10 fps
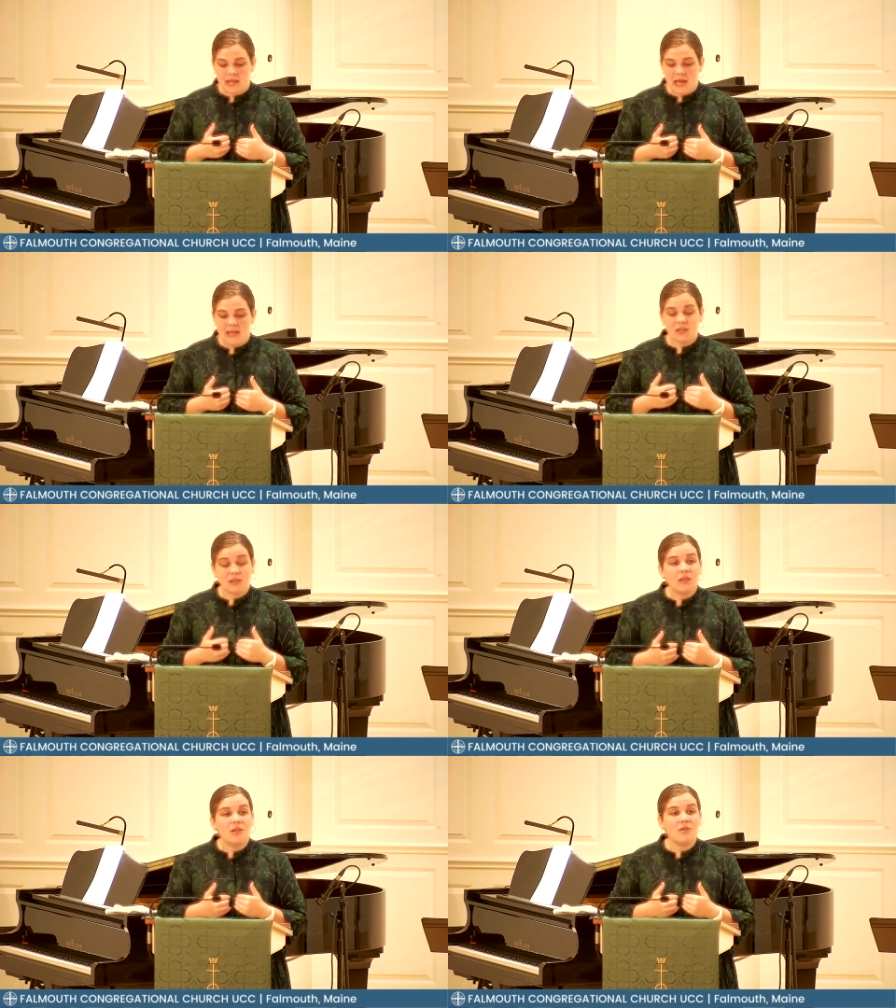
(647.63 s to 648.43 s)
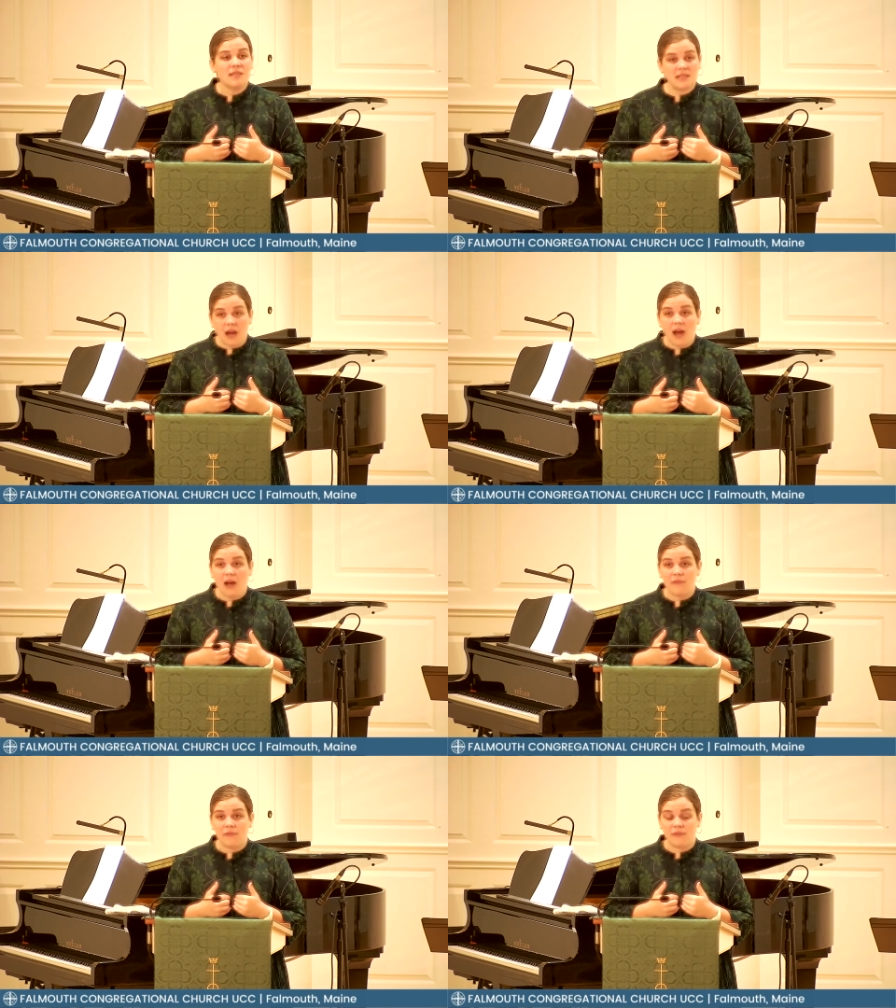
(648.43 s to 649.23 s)
and closed
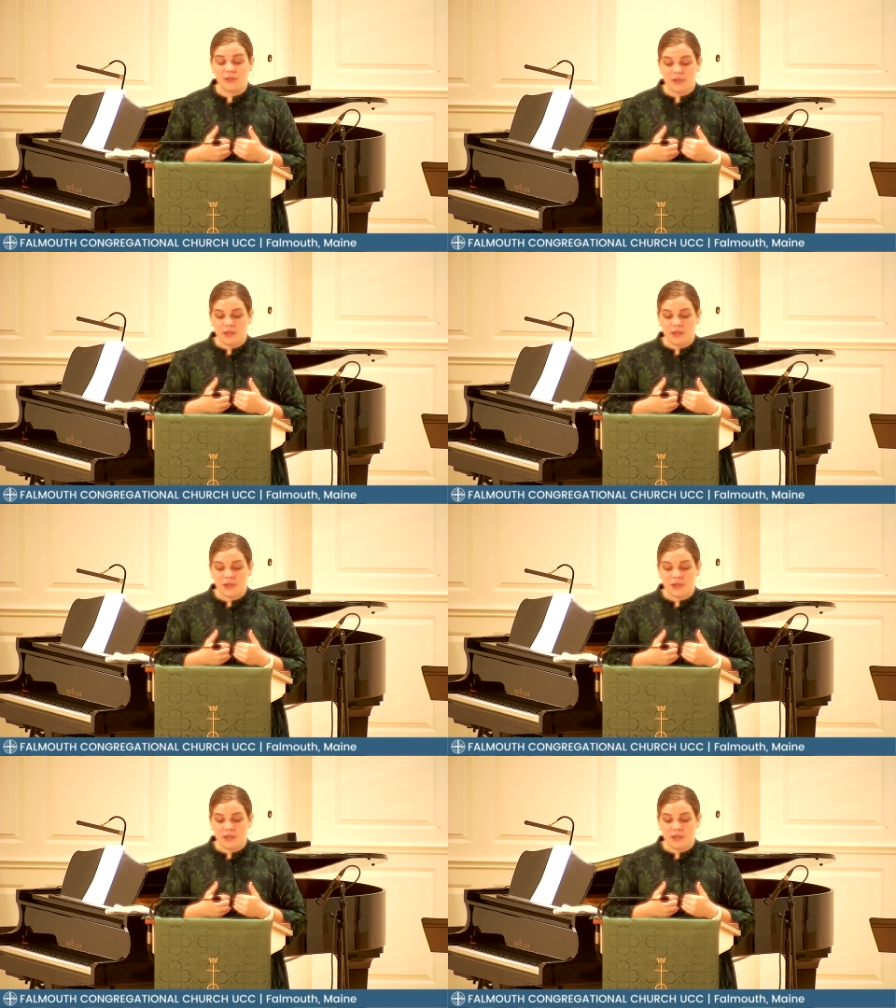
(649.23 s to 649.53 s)
off